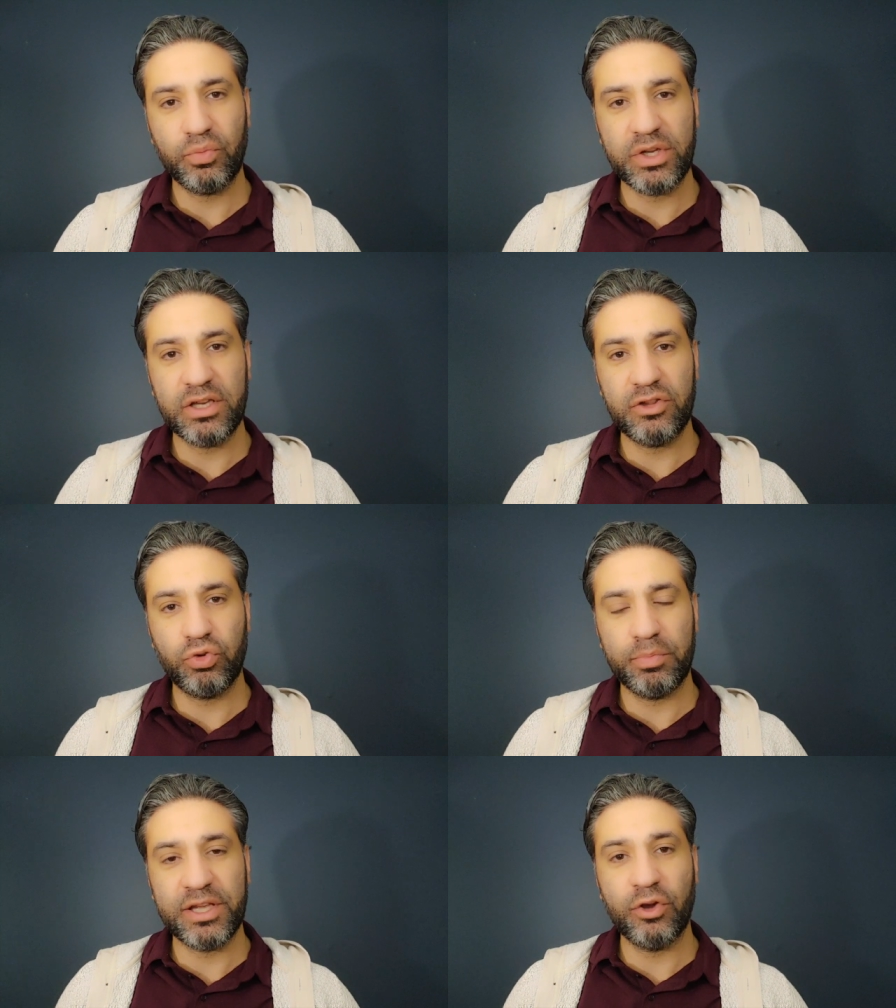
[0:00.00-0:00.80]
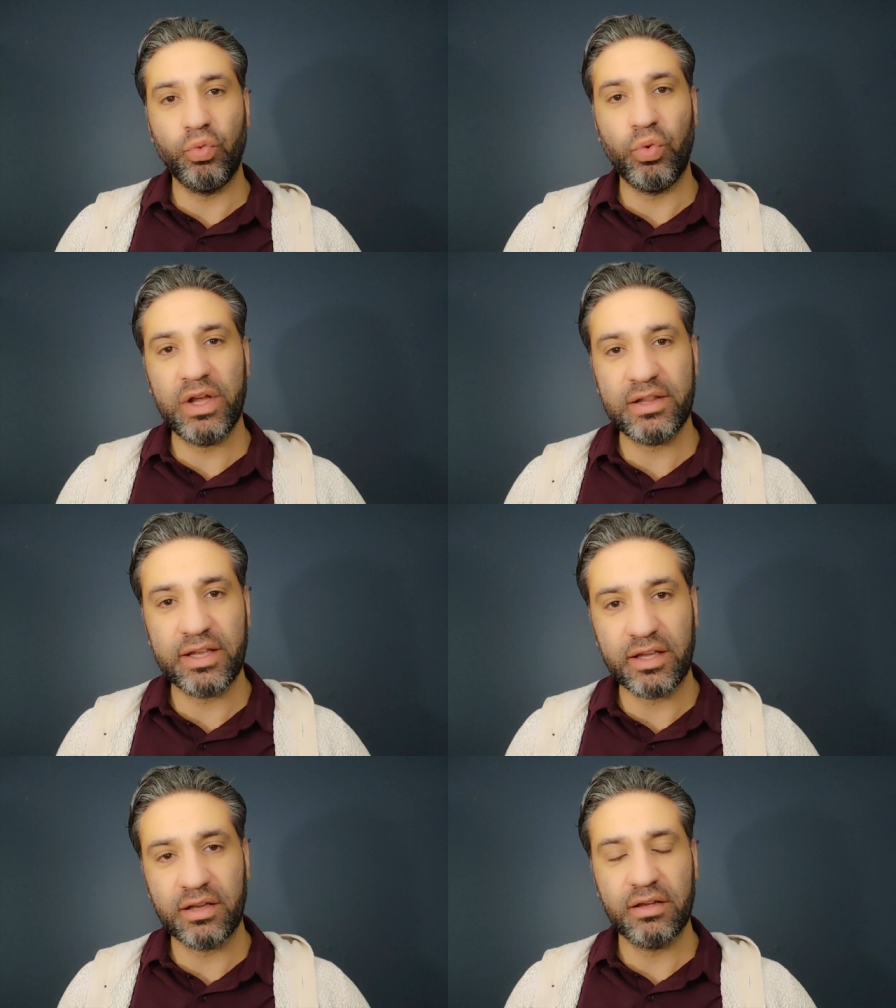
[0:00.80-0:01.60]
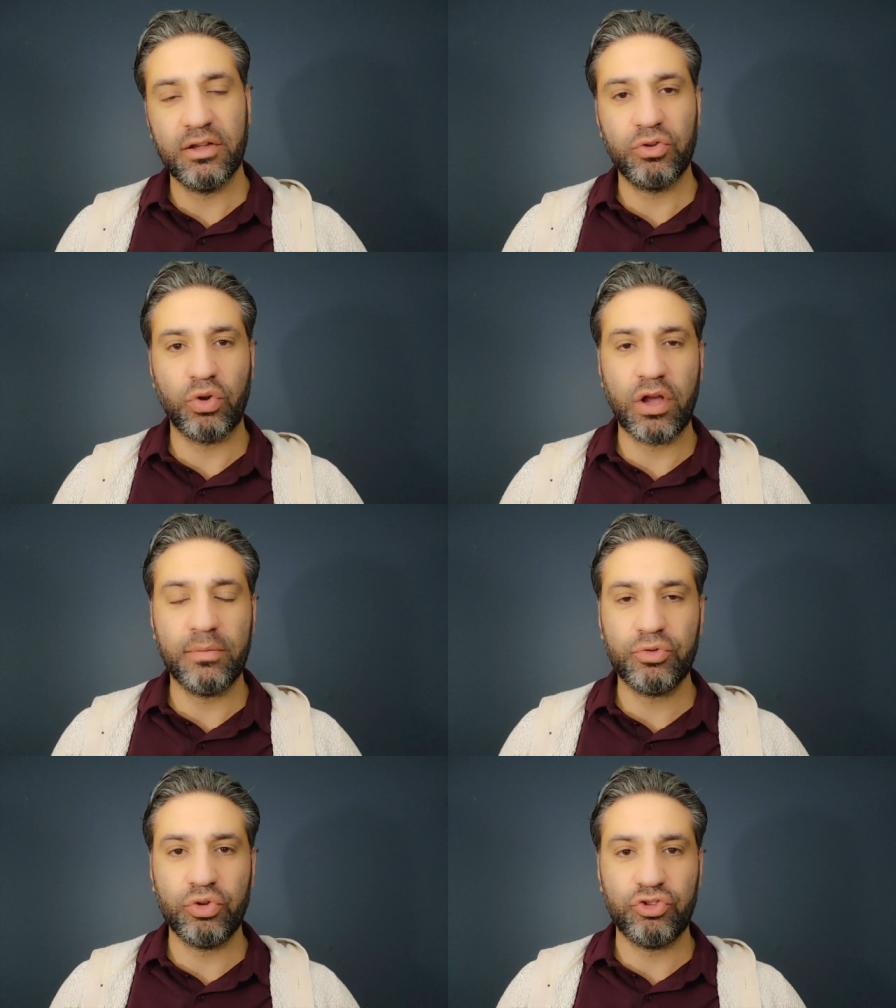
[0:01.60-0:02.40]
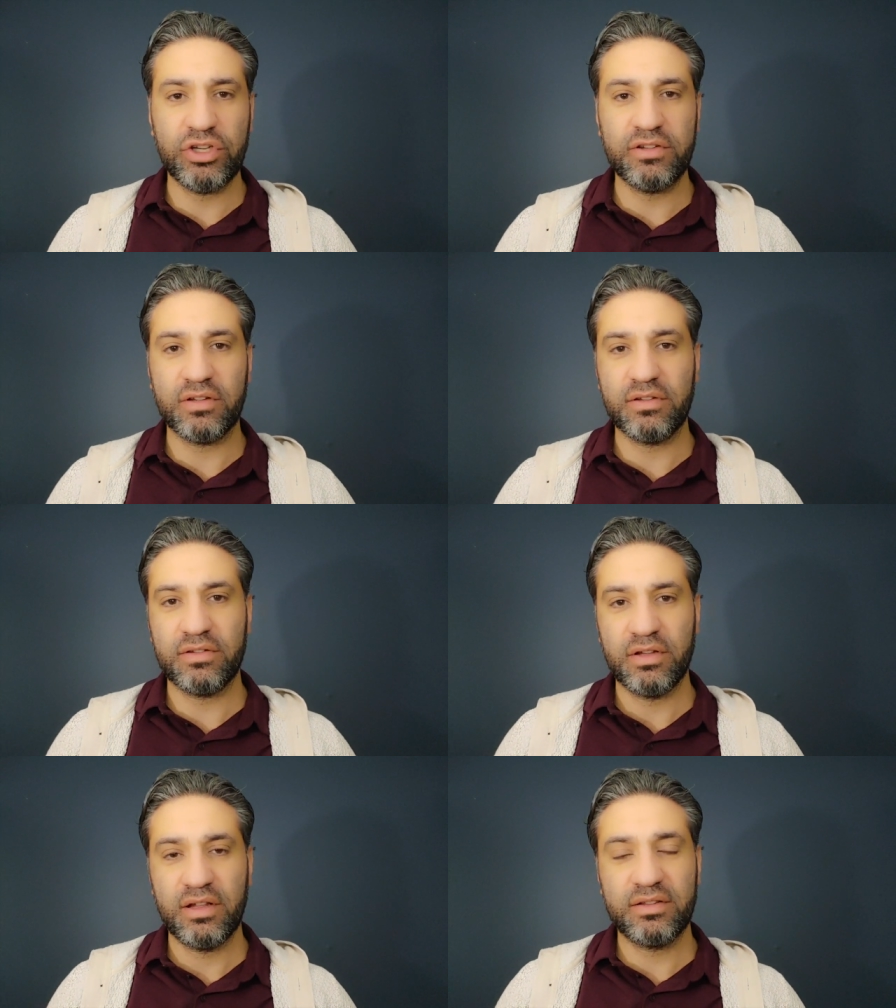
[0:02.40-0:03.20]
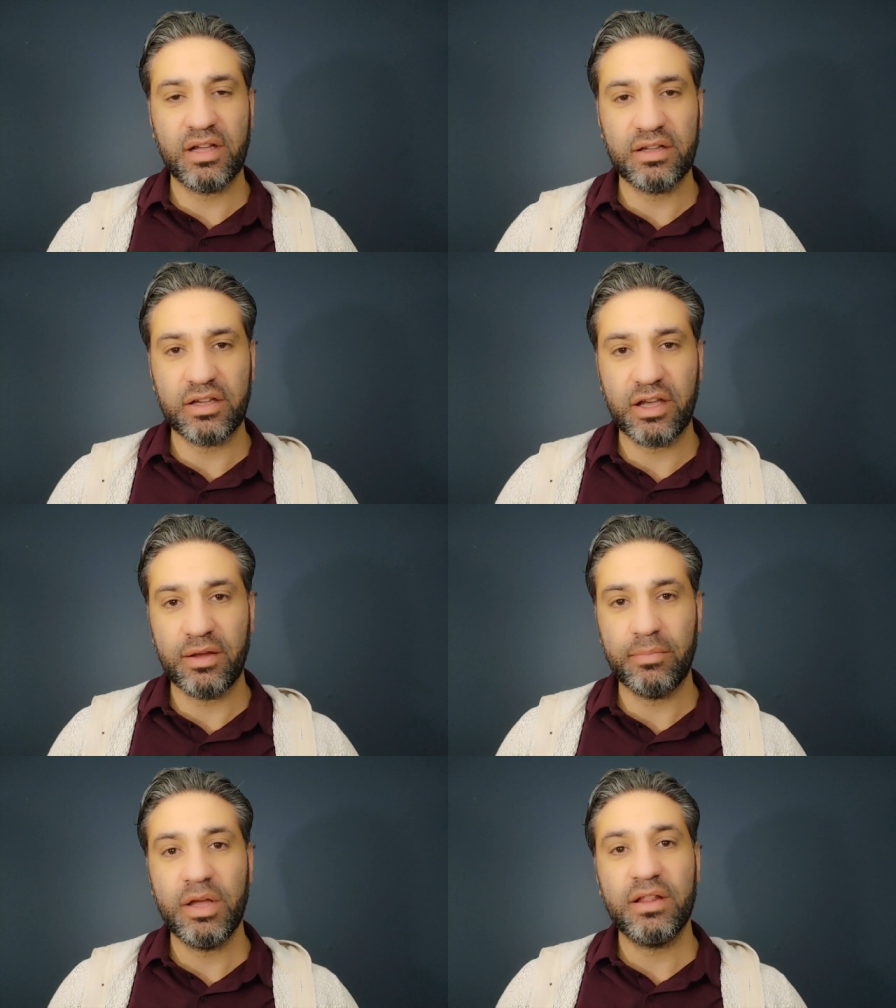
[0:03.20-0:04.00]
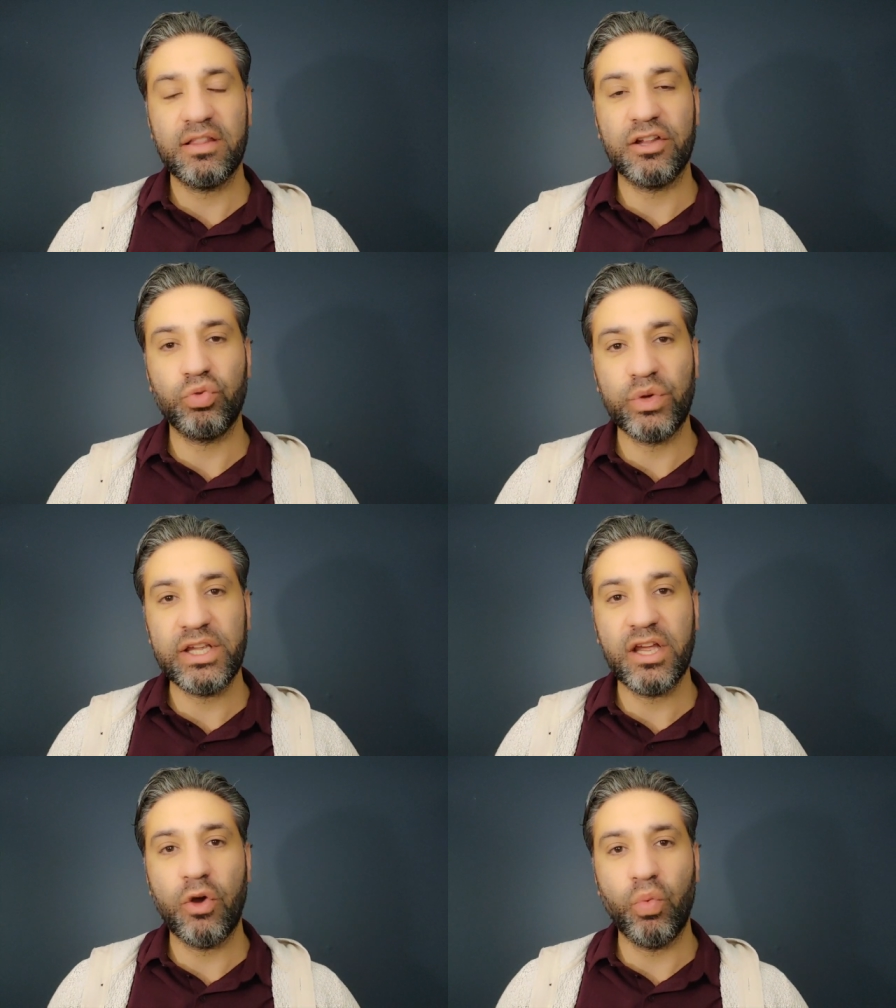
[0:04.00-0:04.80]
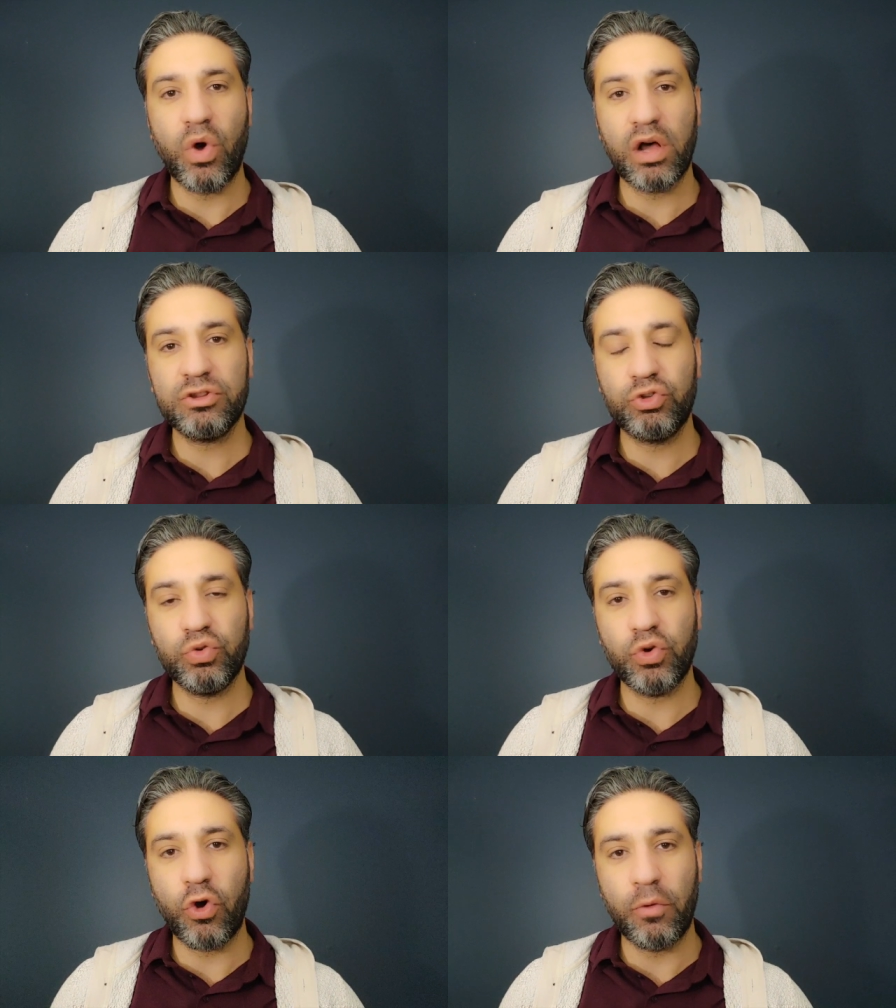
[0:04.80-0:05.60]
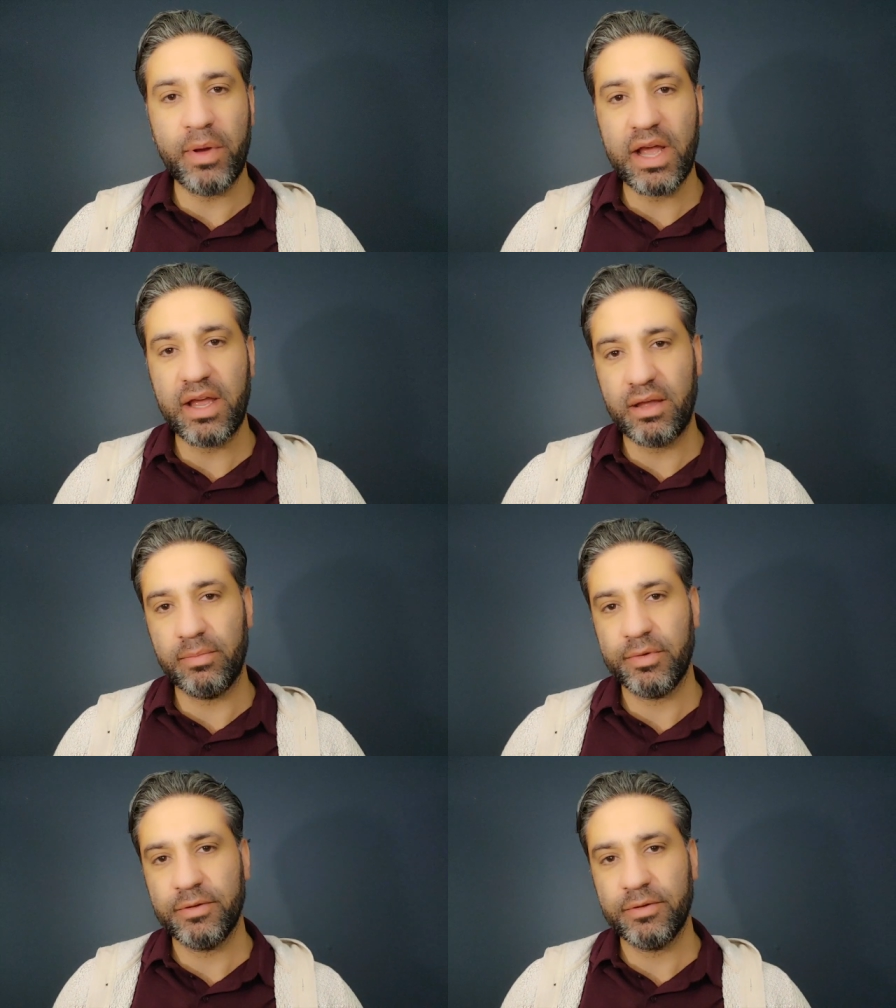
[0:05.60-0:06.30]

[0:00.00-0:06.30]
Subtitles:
We need to be willing to come to Jesus, telling him that we want to obey him.